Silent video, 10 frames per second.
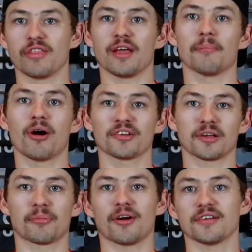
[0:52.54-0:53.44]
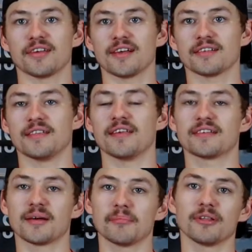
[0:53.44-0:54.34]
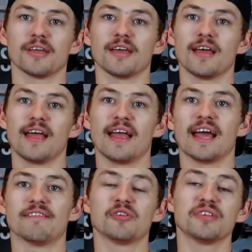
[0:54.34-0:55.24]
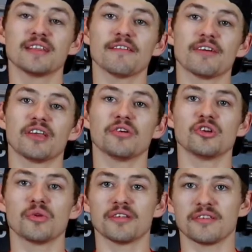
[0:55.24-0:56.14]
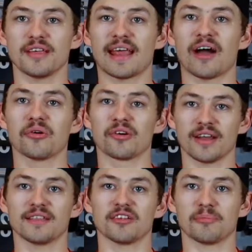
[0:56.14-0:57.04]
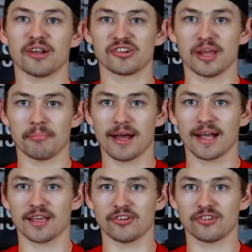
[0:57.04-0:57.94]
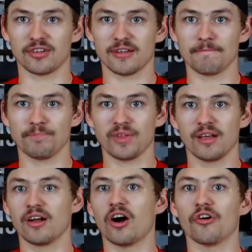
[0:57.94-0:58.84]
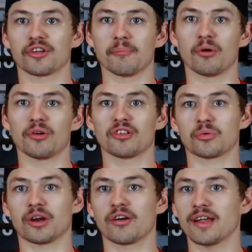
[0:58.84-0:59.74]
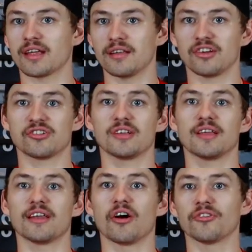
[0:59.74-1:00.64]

the unboxing process and the assembly, and if you've seen that video, you would have seen how great this bench came packaged. All the components were in great condition and all